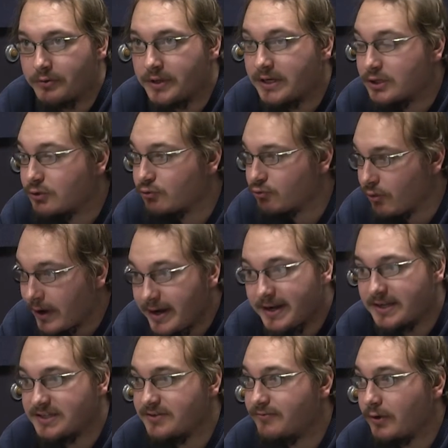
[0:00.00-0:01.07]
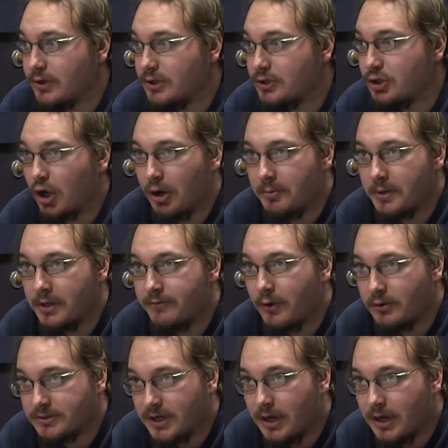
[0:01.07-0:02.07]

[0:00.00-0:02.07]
the greatest fucking comedy of all time.